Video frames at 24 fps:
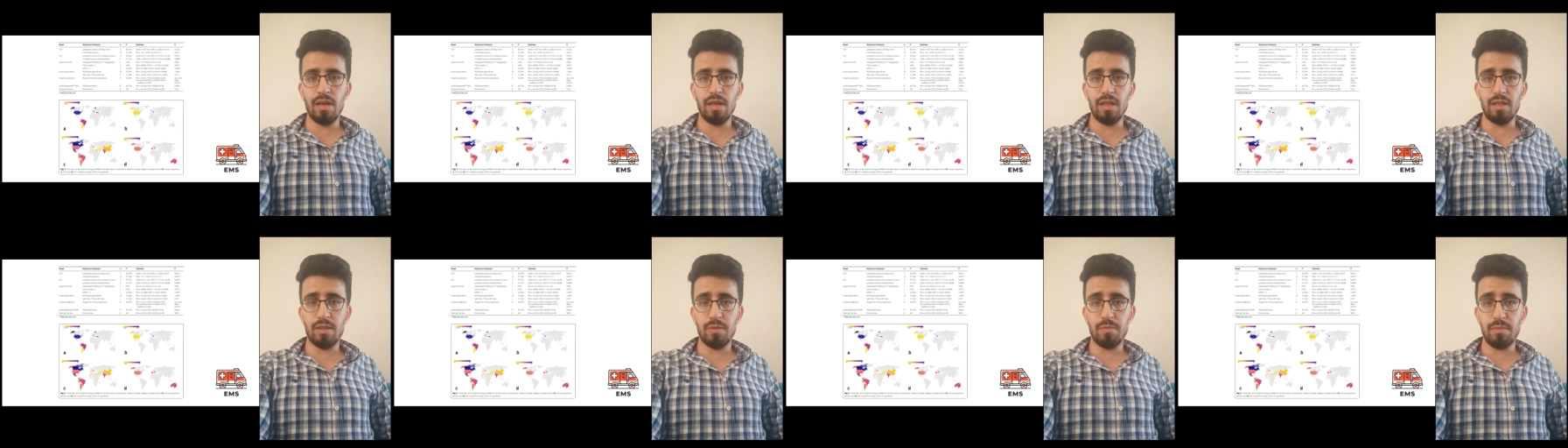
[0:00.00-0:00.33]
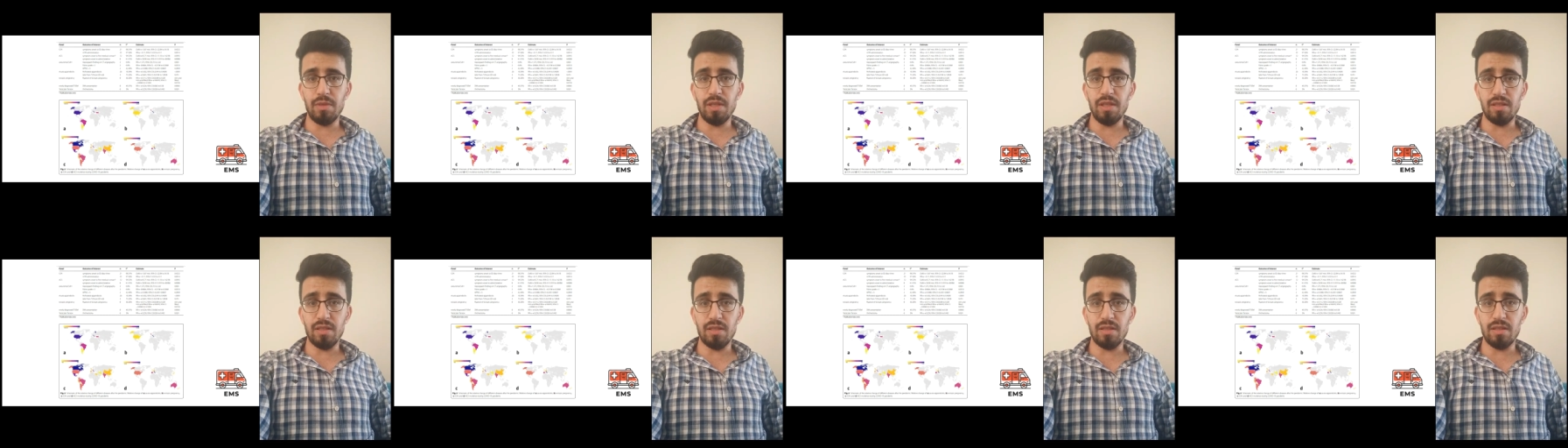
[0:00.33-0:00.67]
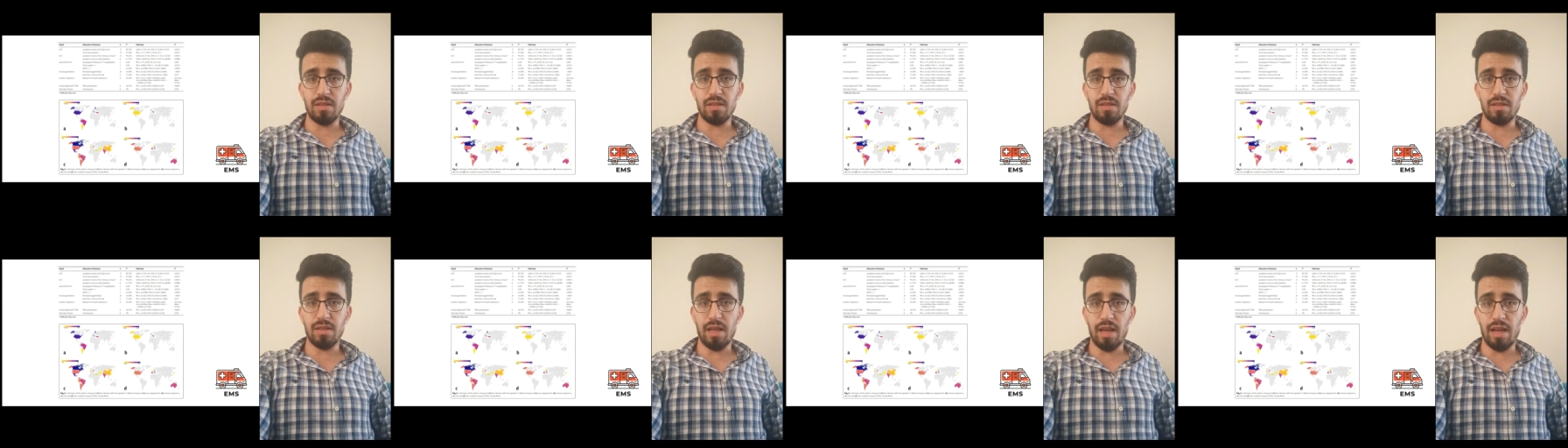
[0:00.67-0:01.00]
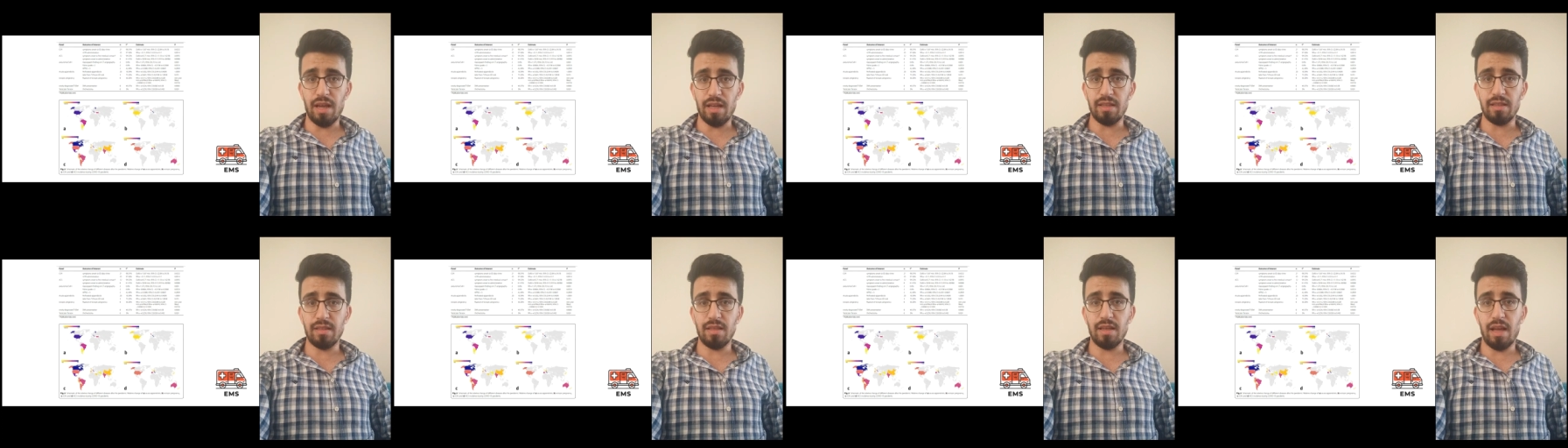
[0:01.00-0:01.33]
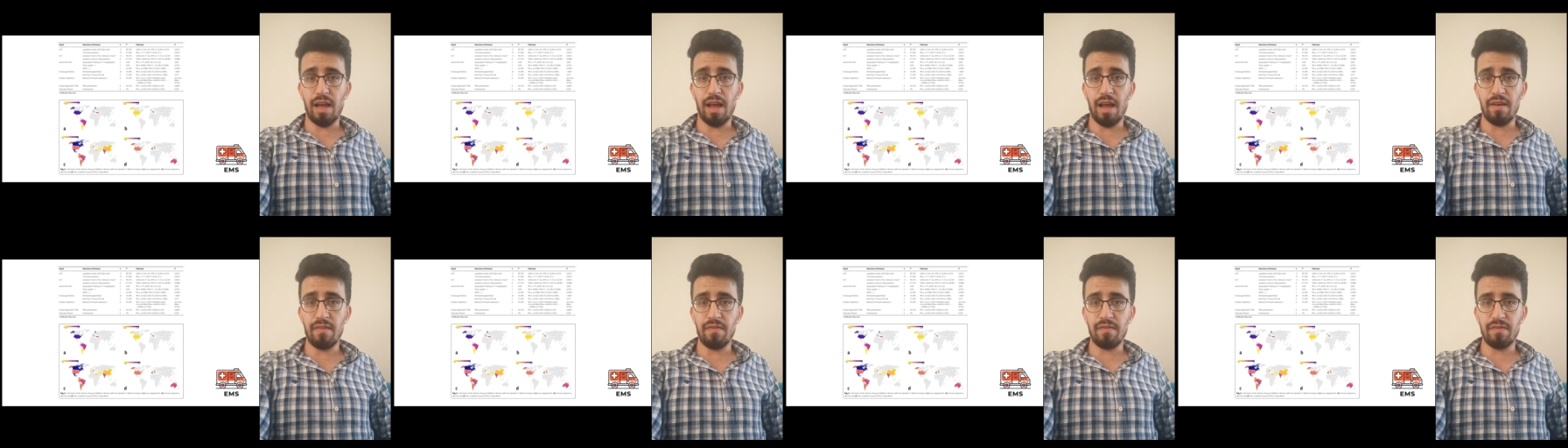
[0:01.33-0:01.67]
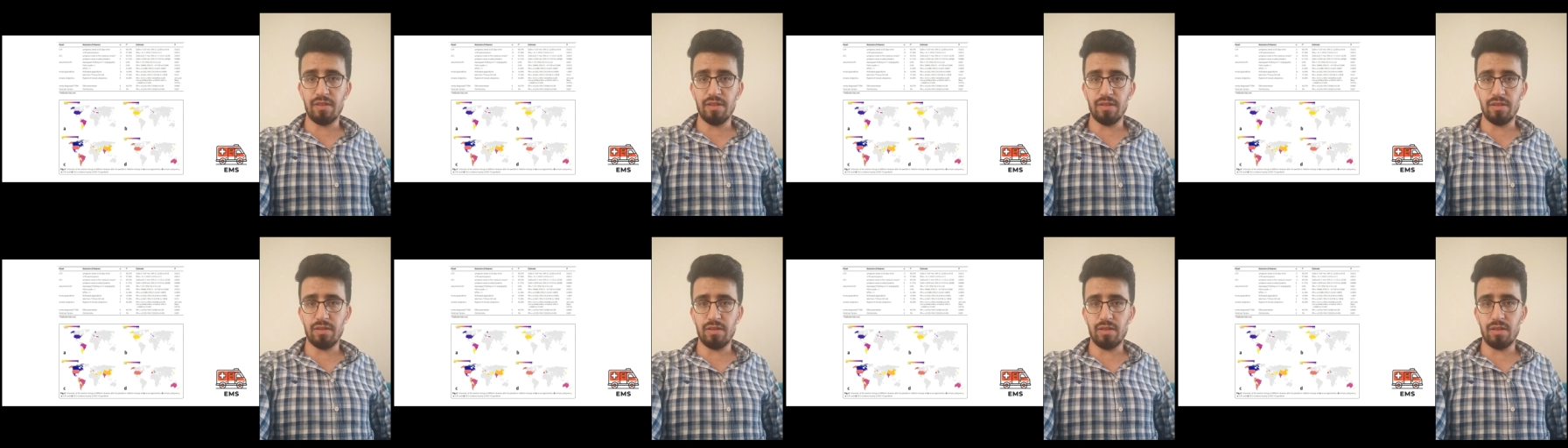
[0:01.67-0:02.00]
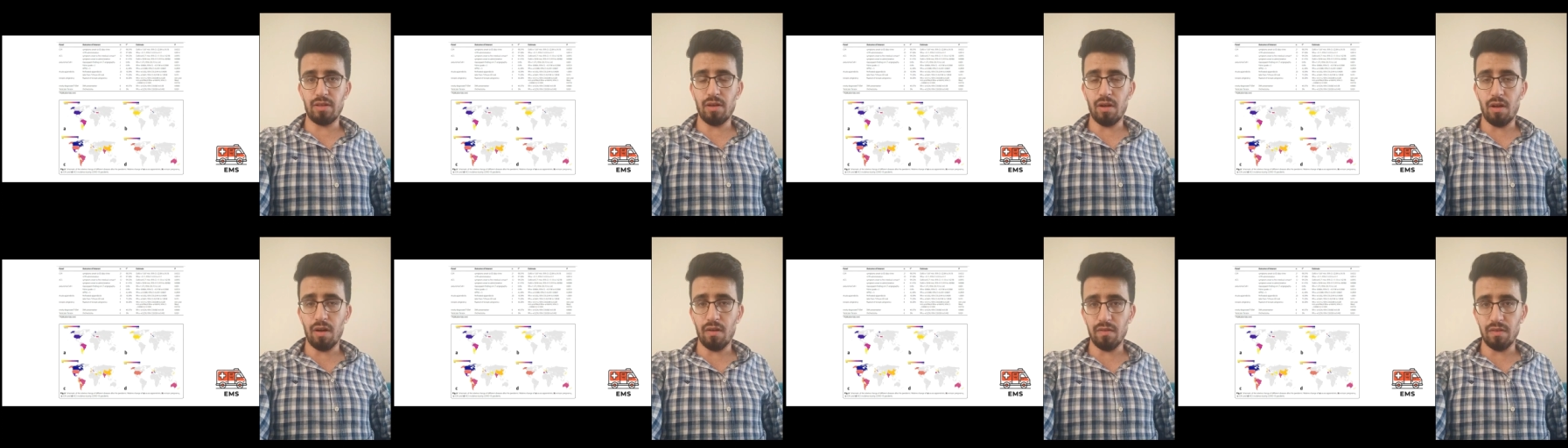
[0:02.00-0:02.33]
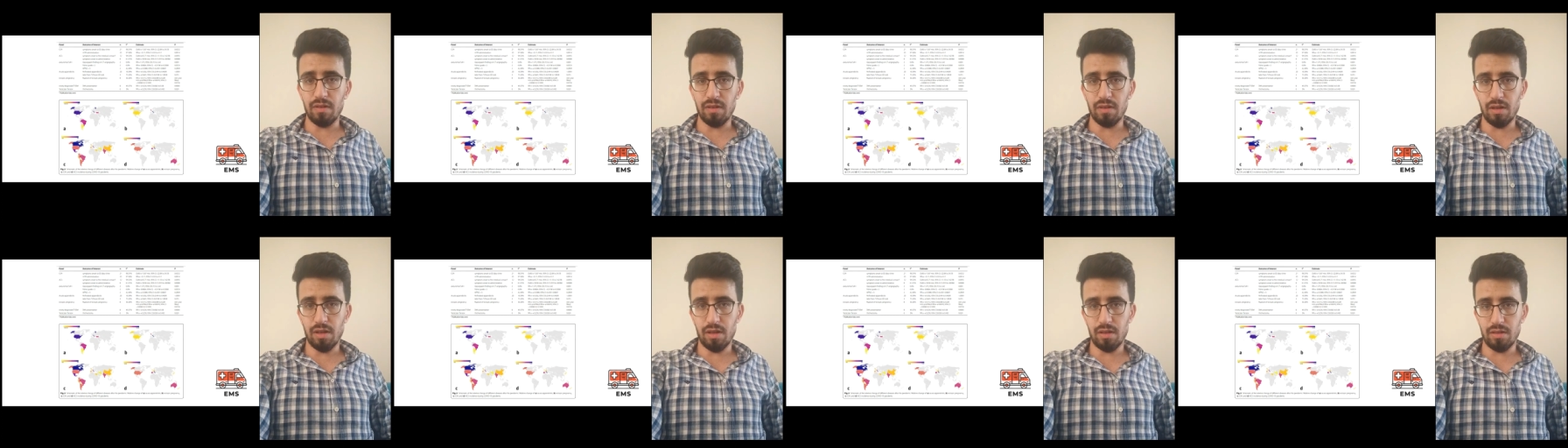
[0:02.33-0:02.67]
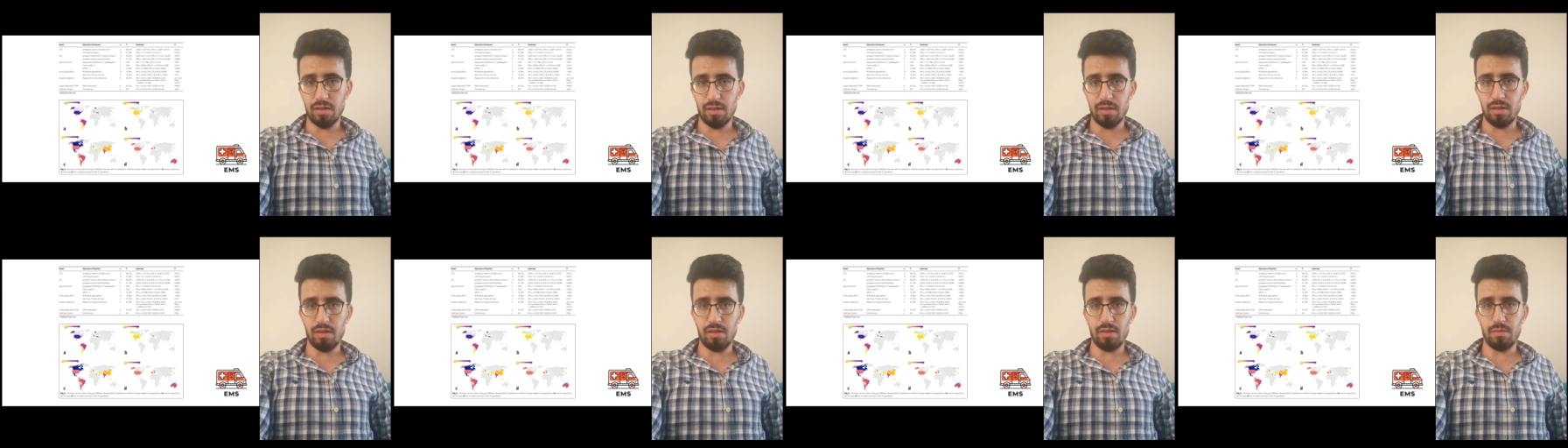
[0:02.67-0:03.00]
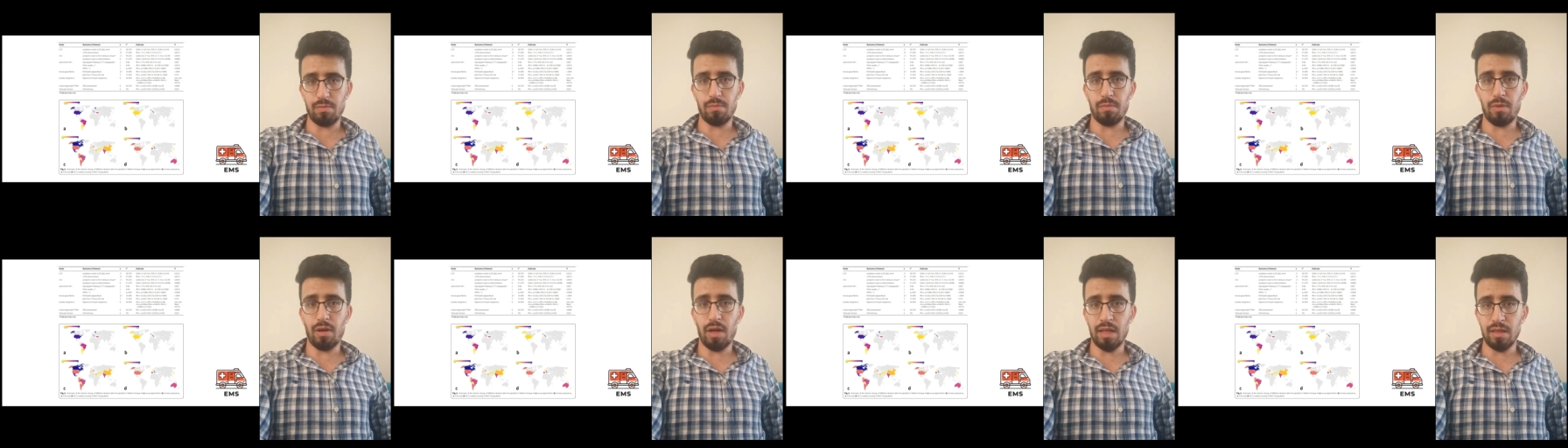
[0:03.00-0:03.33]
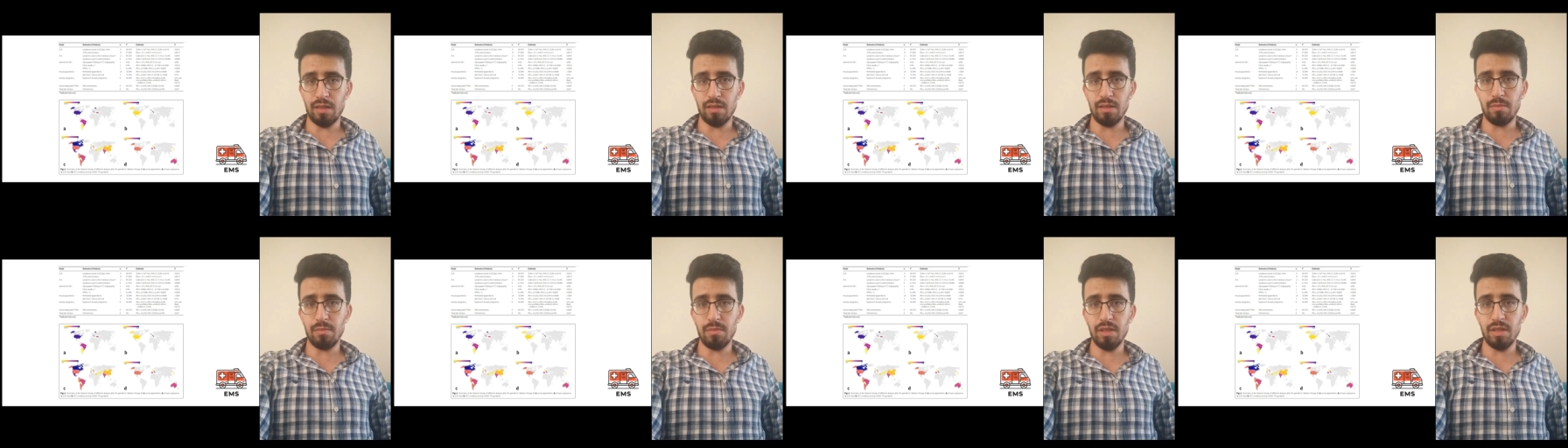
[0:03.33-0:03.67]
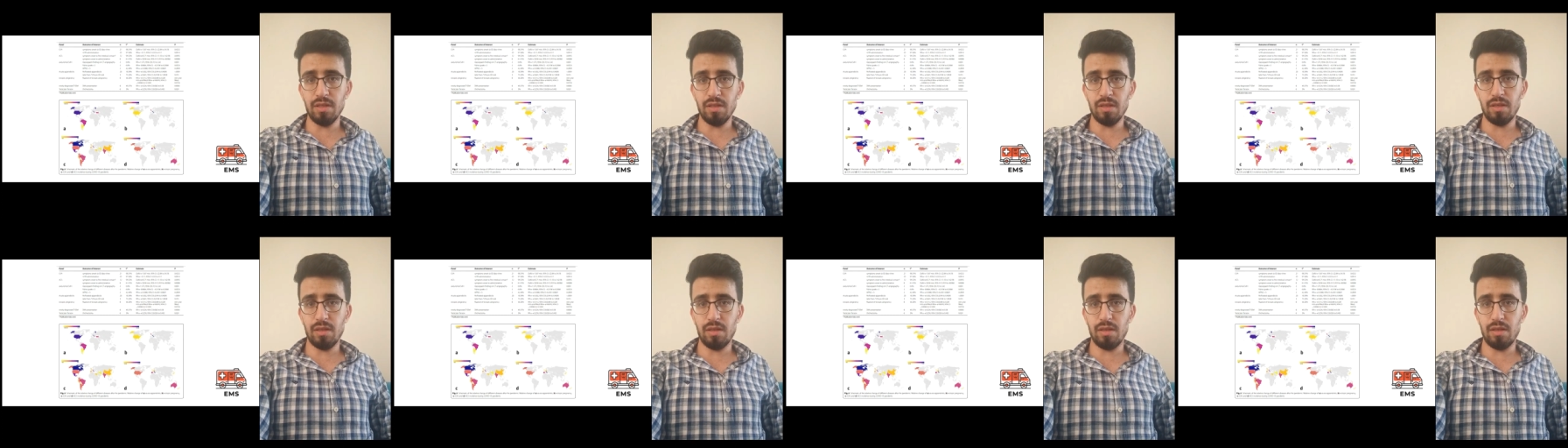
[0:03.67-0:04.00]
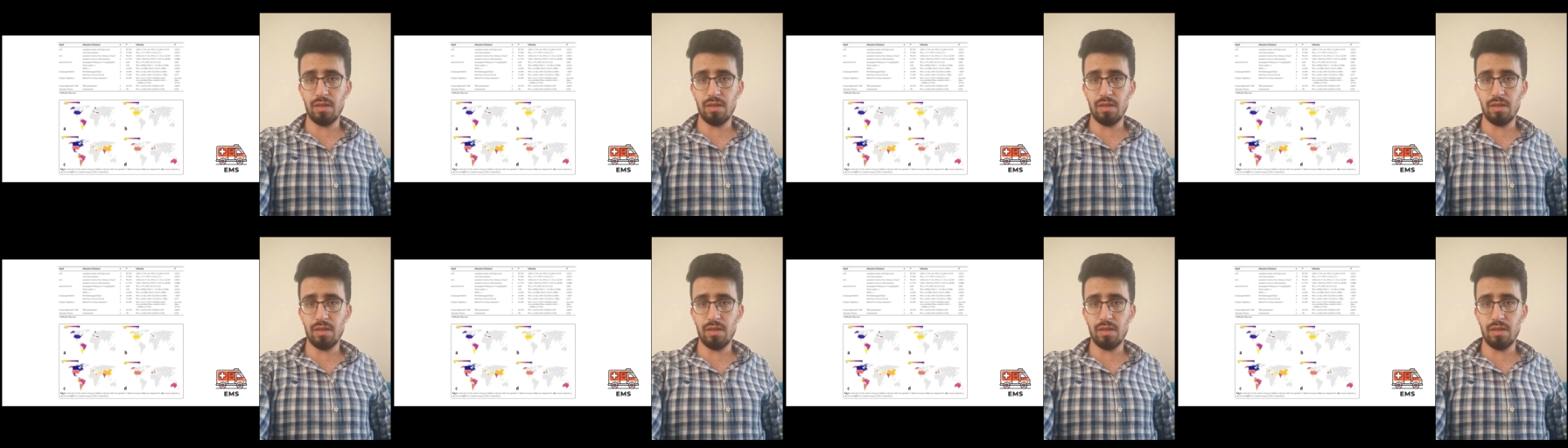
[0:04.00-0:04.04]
It means that after the COVID-19 pandemic,